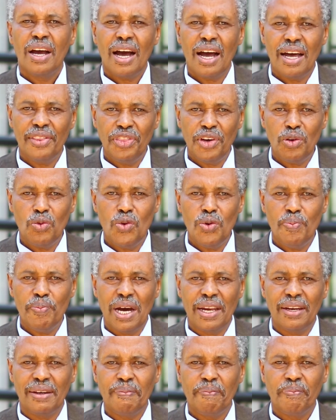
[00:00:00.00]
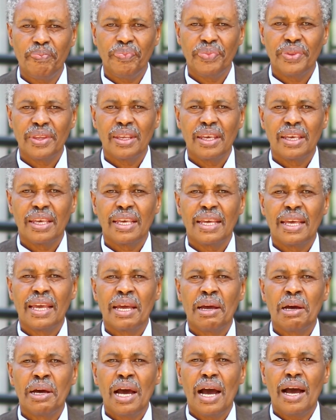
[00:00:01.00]
and the woman.
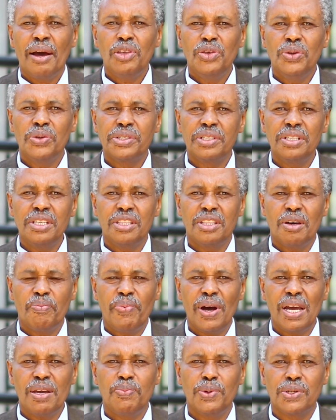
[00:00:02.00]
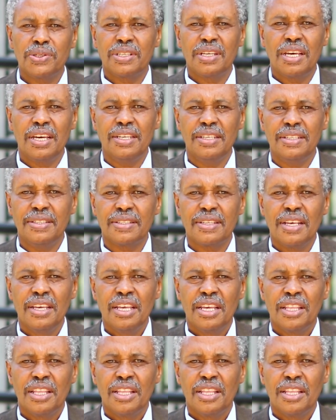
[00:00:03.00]
You see, the Bible says